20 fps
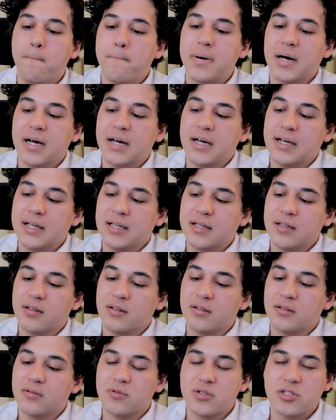but
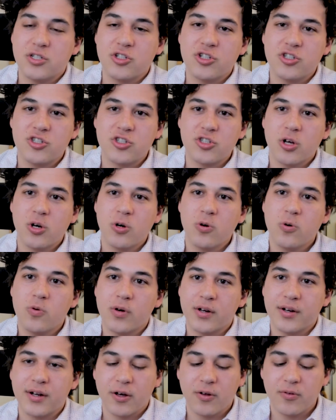it was just
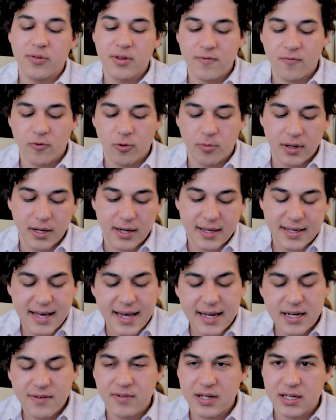so unhealthy for me, and I
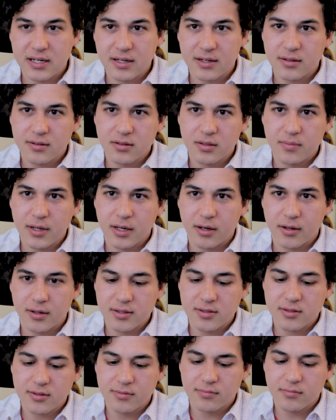kind of needed it, to be
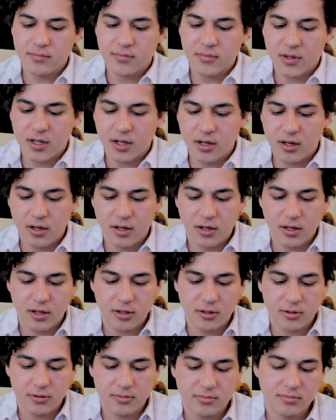honest.
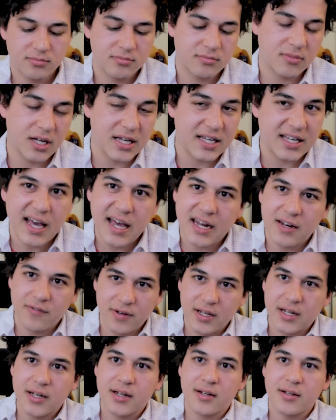I kind
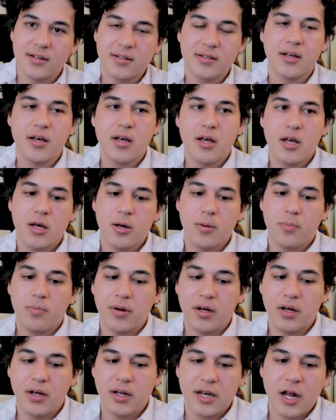of needed it,
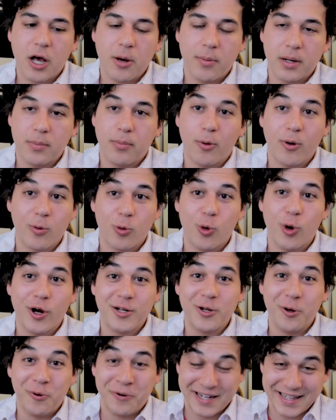but now I'm at a point where
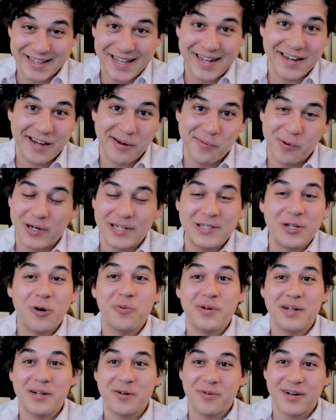I don't need that anymore. I
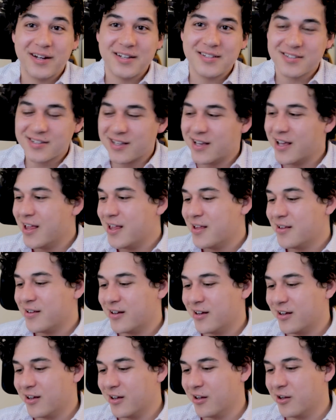don't need a rest,
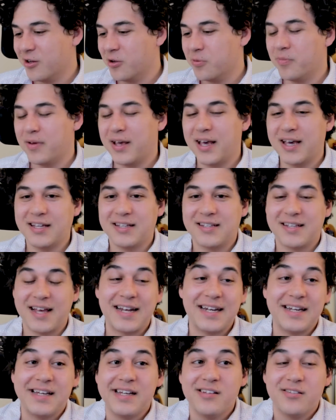as
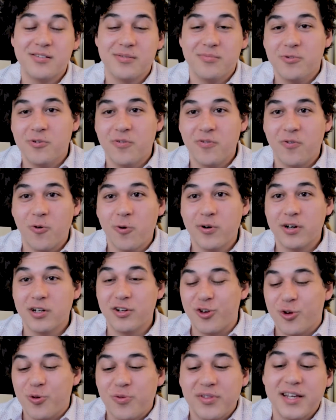I need to move forward
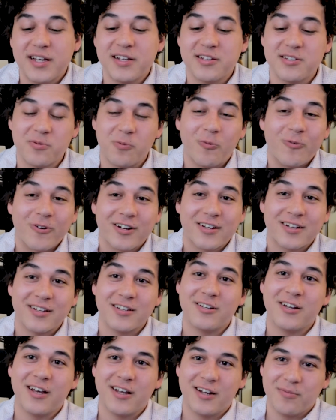and do things and work
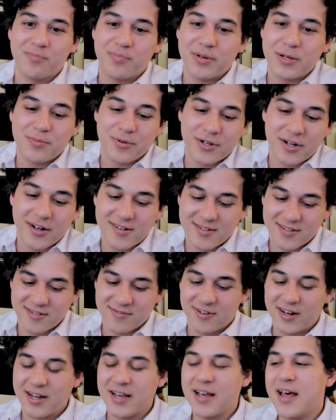and be
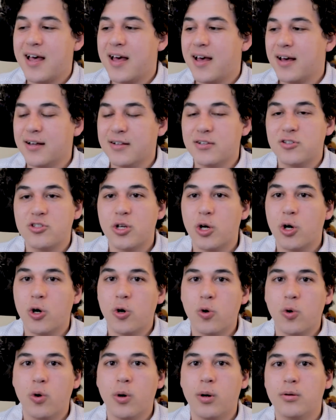productive, right? And
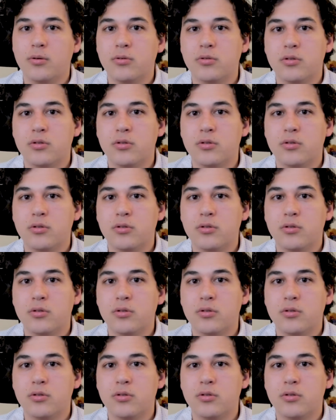so